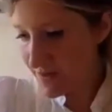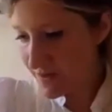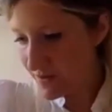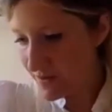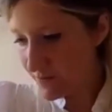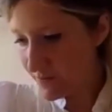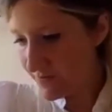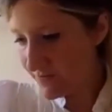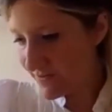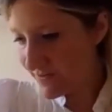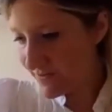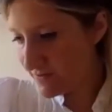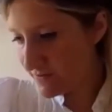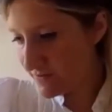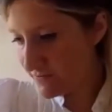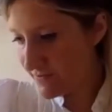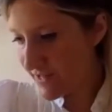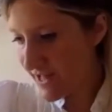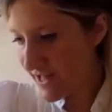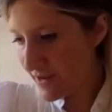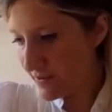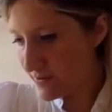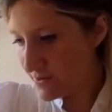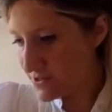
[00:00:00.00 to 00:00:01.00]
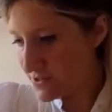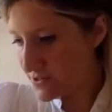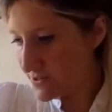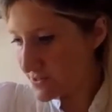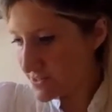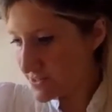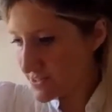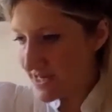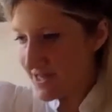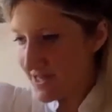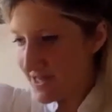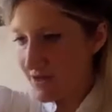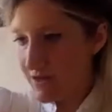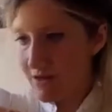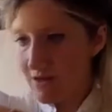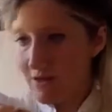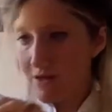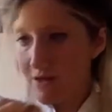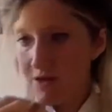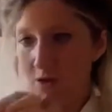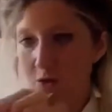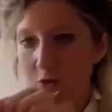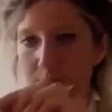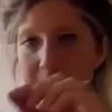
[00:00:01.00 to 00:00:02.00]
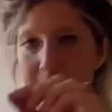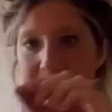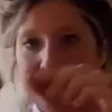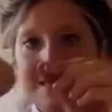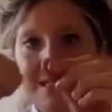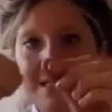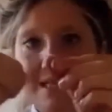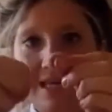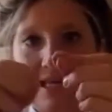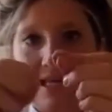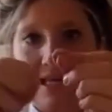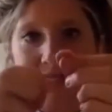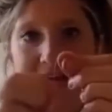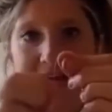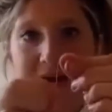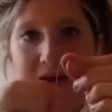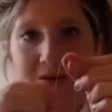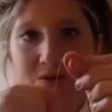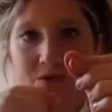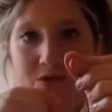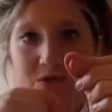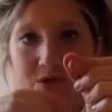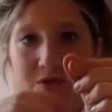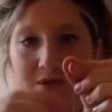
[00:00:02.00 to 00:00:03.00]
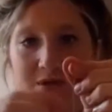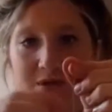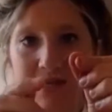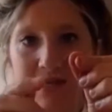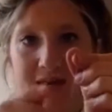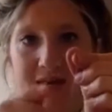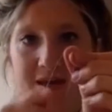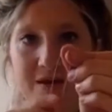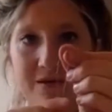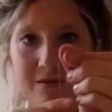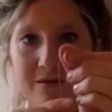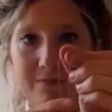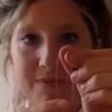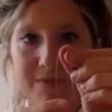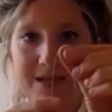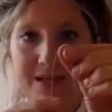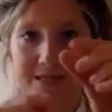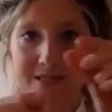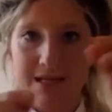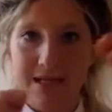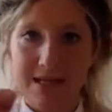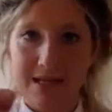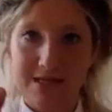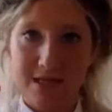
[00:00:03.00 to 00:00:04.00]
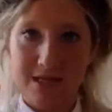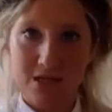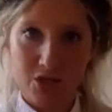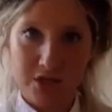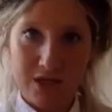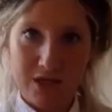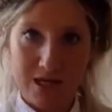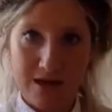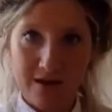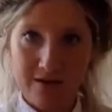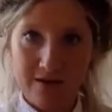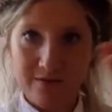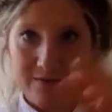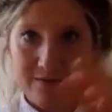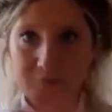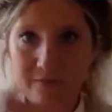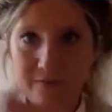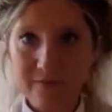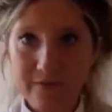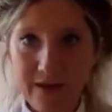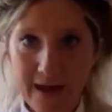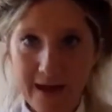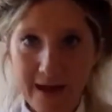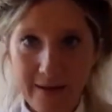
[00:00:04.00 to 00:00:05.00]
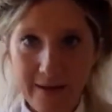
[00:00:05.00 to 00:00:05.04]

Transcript: within the flower. So it's like you're bending it down. So it's like basically essentially like that.